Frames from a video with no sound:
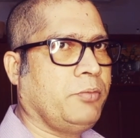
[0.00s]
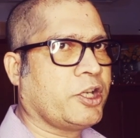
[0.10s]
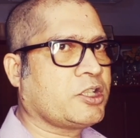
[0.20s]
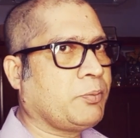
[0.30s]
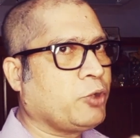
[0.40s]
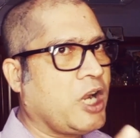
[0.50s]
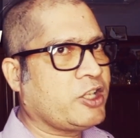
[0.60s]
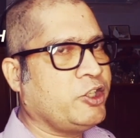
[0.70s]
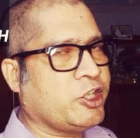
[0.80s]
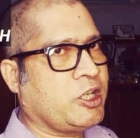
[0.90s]
because the
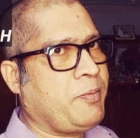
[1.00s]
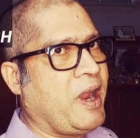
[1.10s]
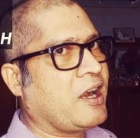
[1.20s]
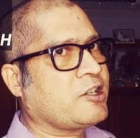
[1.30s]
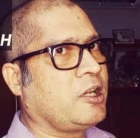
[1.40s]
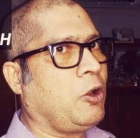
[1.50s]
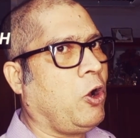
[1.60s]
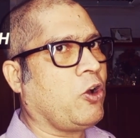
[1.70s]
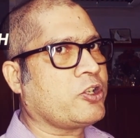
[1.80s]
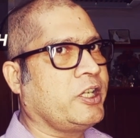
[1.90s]
pronunciation matters a
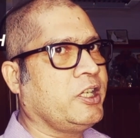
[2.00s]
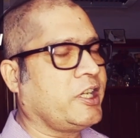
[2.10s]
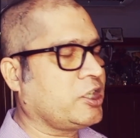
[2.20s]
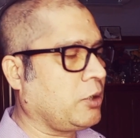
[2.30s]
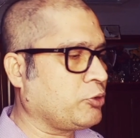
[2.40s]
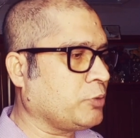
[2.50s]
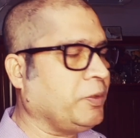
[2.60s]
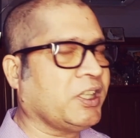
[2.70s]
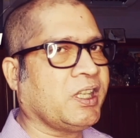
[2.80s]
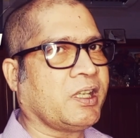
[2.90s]
lot in case of
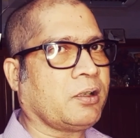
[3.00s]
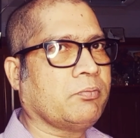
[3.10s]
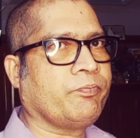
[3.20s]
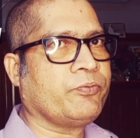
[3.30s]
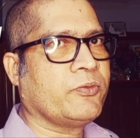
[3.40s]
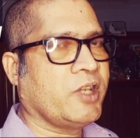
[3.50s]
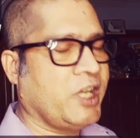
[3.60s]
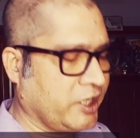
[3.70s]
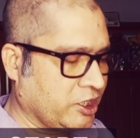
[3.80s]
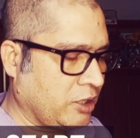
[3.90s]
speaking.
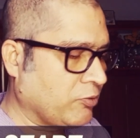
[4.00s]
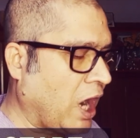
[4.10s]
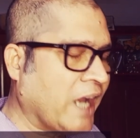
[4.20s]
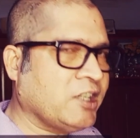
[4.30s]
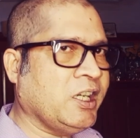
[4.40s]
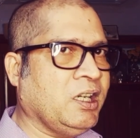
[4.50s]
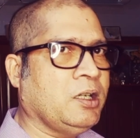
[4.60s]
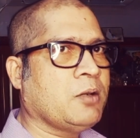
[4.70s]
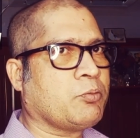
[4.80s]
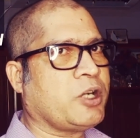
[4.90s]
In case of
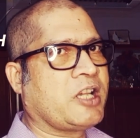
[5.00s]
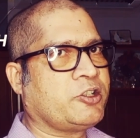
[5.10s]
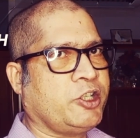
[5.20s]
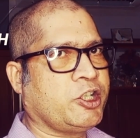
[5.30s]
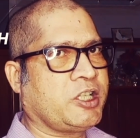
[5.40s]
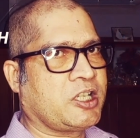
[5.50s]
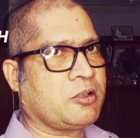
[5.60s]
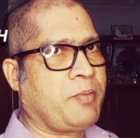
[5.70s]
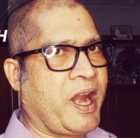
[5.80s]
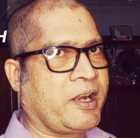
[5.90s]
writing, pronunciation
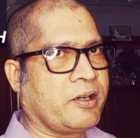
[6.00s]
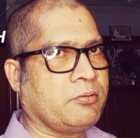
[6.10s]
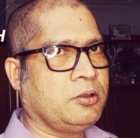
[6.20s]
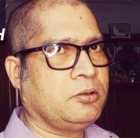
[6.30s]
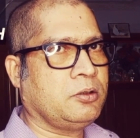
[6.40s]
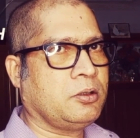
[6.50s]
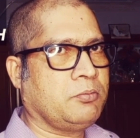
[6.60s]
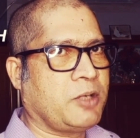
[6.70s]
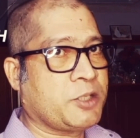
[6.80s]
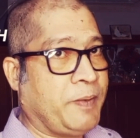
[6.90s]
doesn't matter,
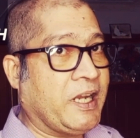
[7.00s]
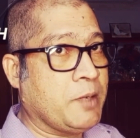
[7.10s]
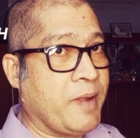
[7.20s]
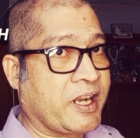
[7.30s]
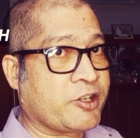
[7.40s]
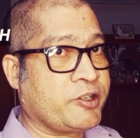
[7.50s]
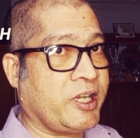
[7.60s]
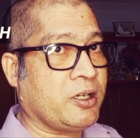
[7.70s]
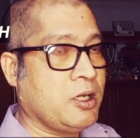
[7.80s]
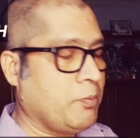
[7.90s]
but spelling matters
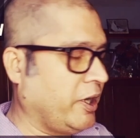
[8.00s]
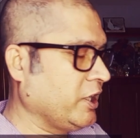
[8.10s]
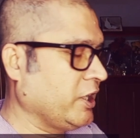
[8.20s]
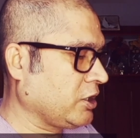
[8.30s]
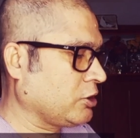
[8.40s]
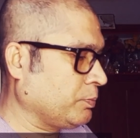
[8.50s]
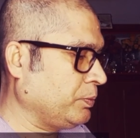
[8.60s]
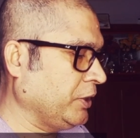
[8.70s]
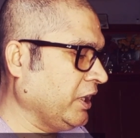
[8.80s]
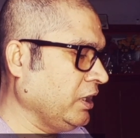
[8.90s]
there. But in case of
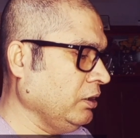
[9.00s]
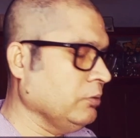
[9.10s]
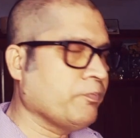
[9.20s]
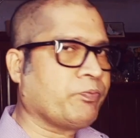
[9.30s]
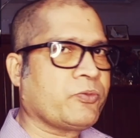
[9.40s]
speaking,